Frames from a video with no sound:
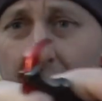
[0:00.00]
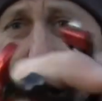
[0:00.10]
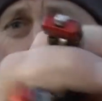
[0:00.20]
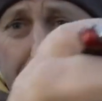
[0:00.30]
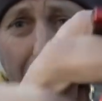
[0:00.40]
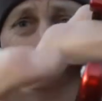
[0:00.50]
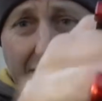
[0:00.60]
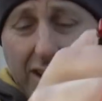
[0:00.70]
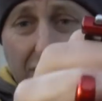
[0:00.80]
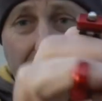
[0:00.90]
this
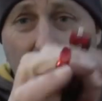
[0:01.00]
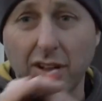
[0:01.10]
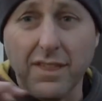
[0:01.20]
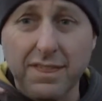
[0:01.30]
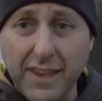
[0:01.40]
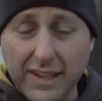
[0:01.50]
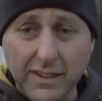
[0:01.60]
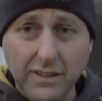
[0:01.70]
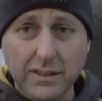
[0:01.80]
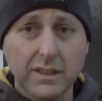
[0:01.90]
part here is a lot
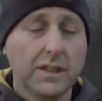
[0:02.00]
thinner.